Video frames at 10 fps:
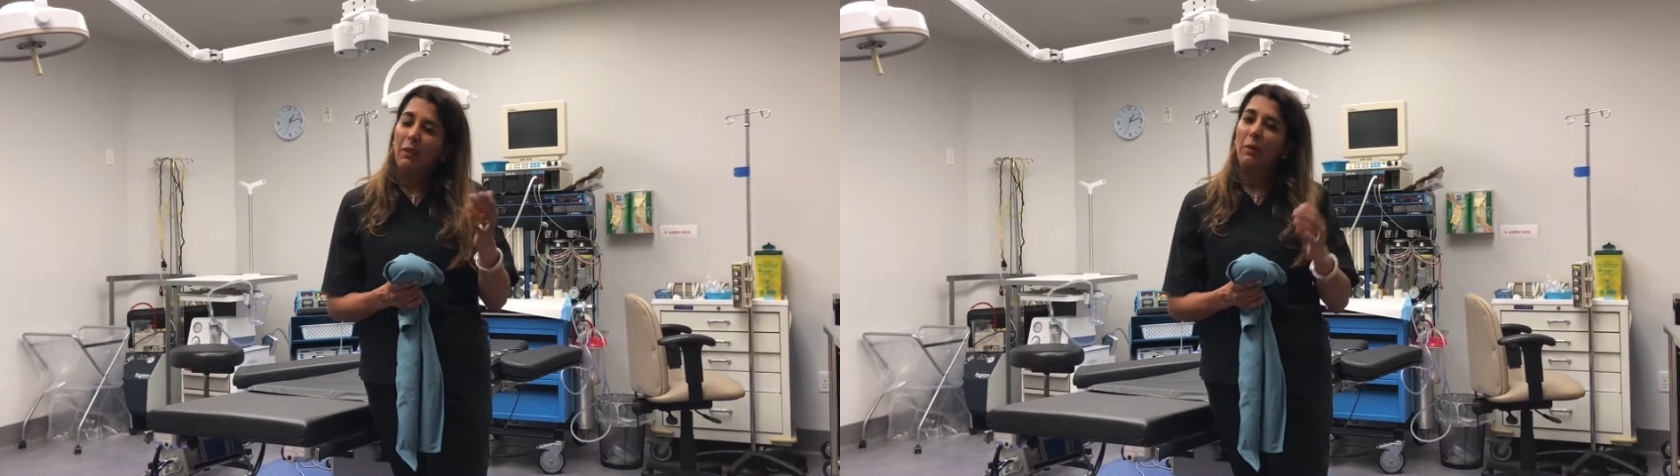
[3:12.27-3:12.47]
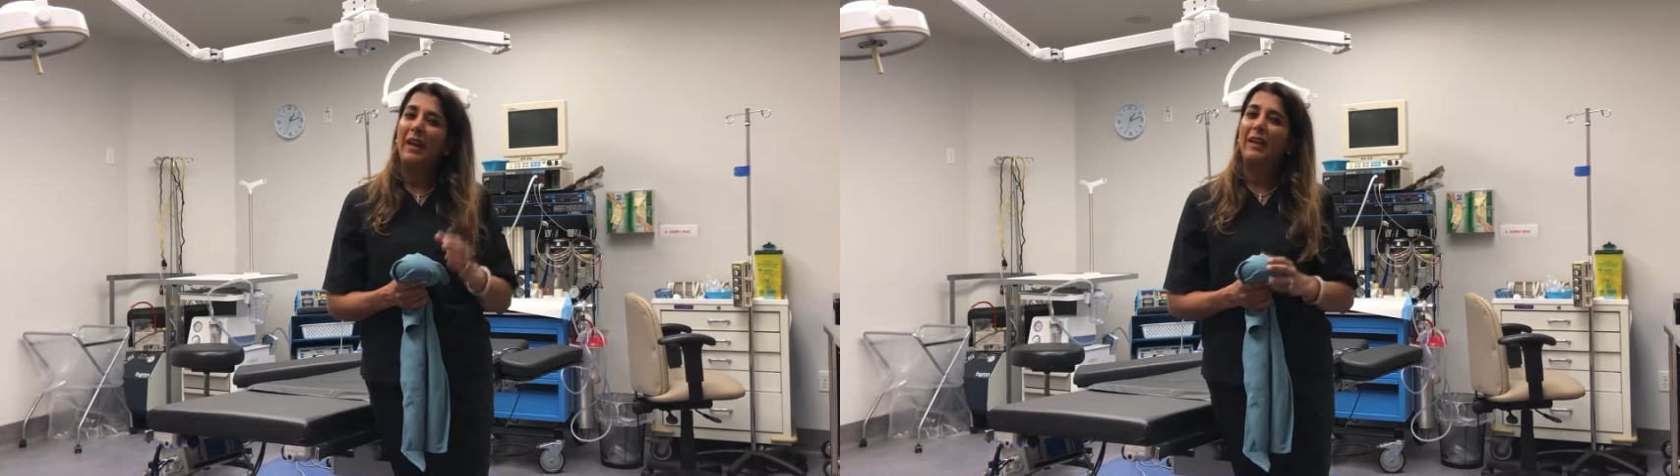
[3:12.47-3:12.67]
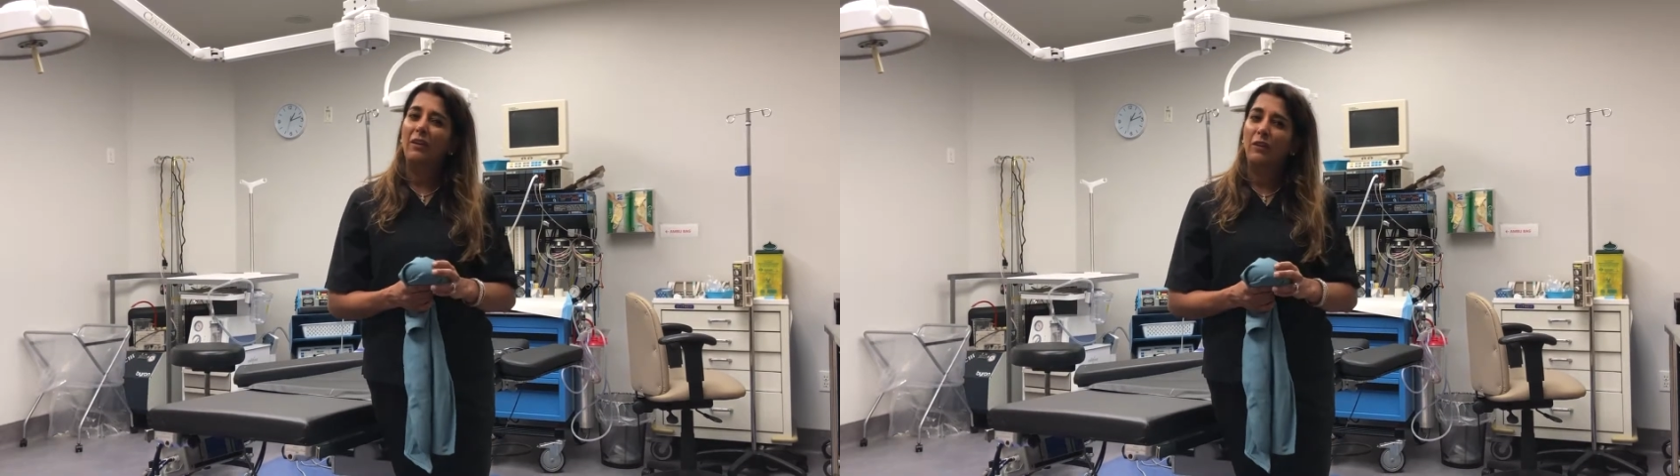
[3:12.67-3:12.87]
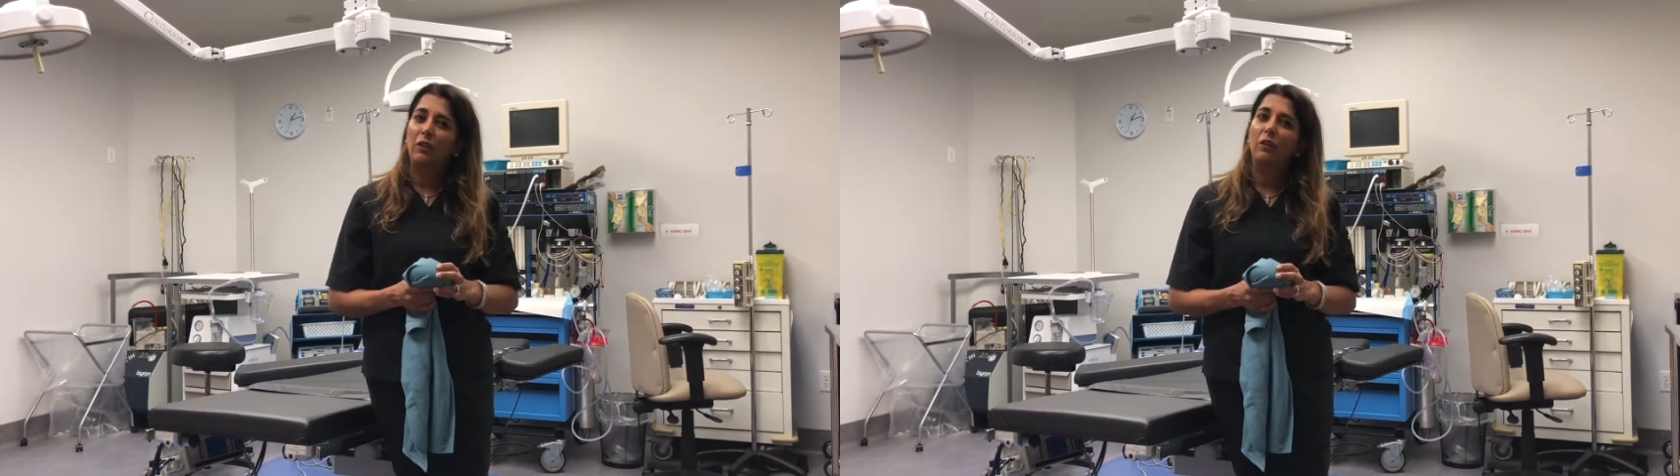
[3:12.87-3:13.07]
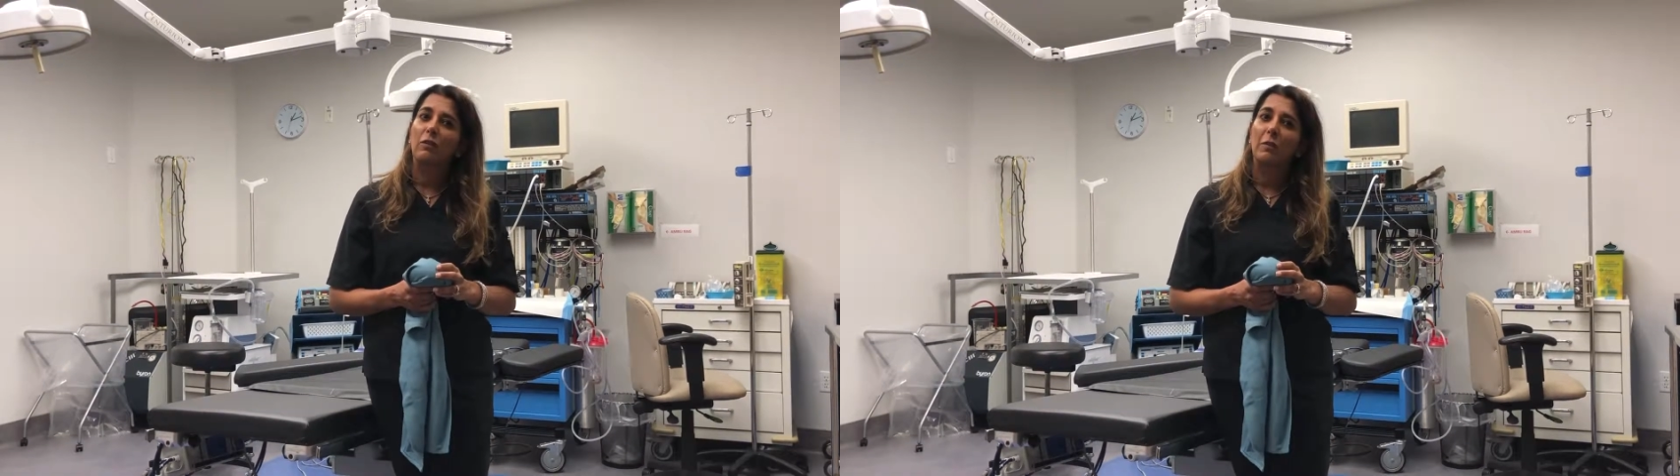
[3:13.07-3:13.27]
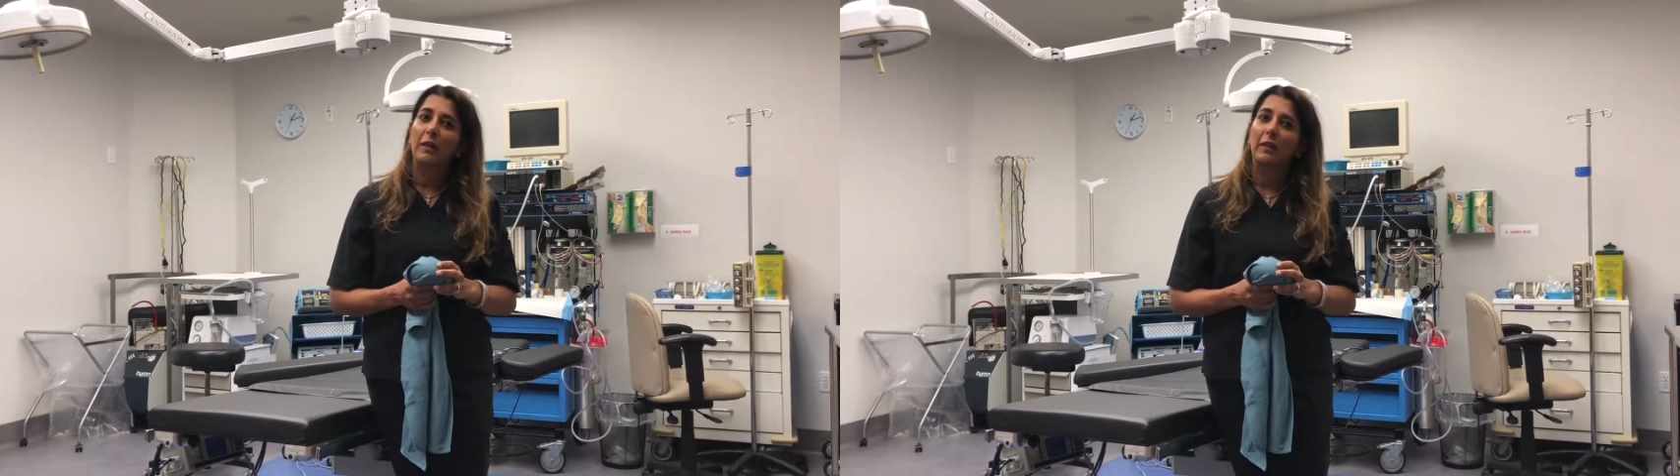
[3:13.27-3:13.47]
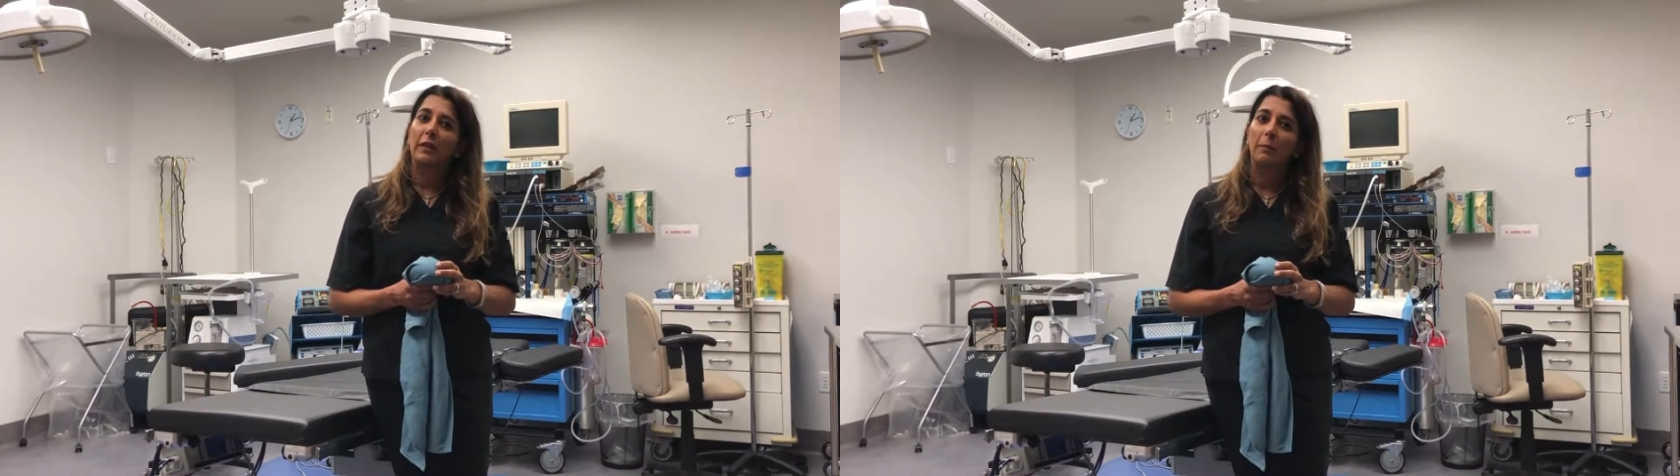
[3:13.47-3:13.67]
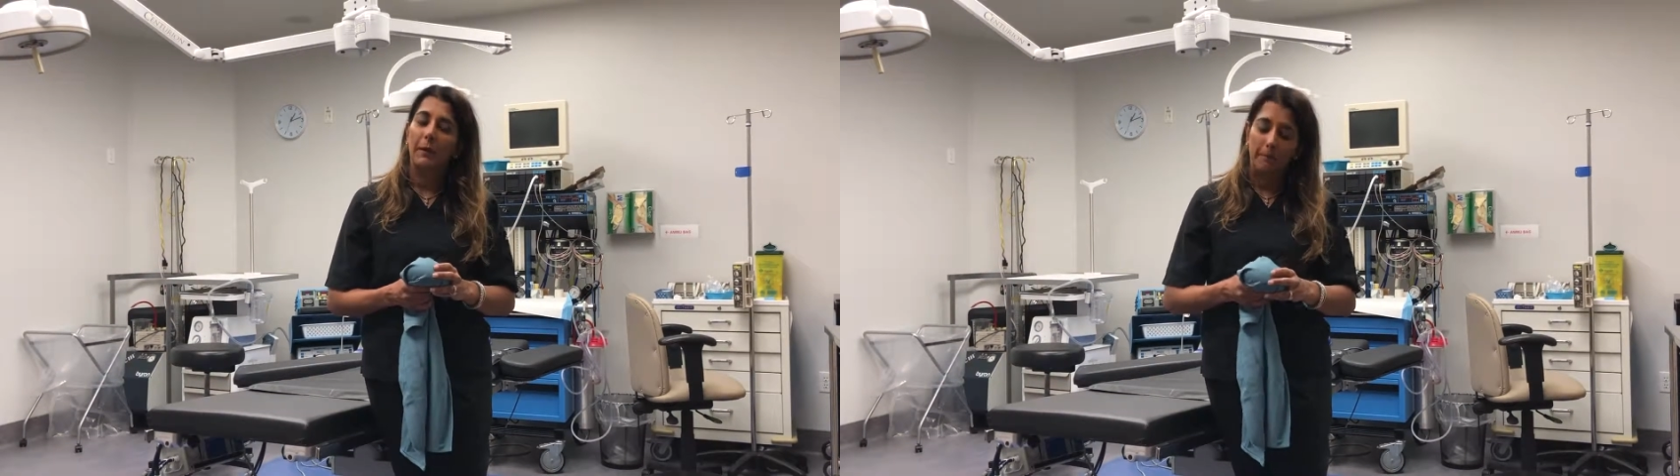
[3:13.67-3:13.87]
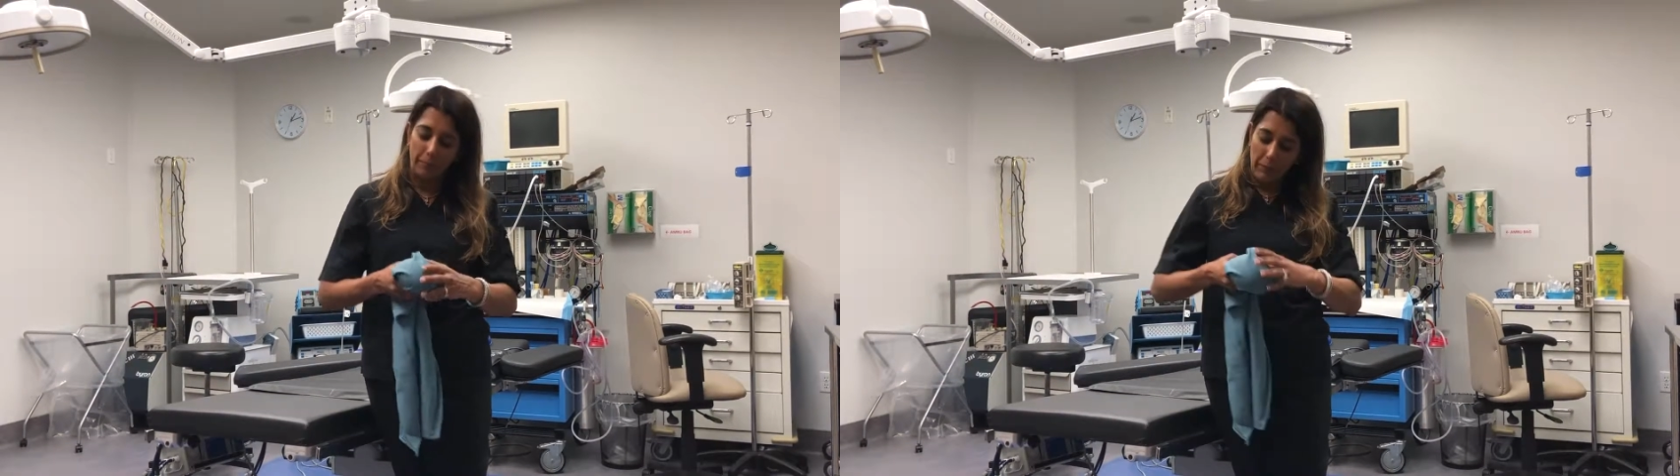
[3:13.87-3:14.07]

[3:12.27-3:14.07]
well, that concerns me a little bit.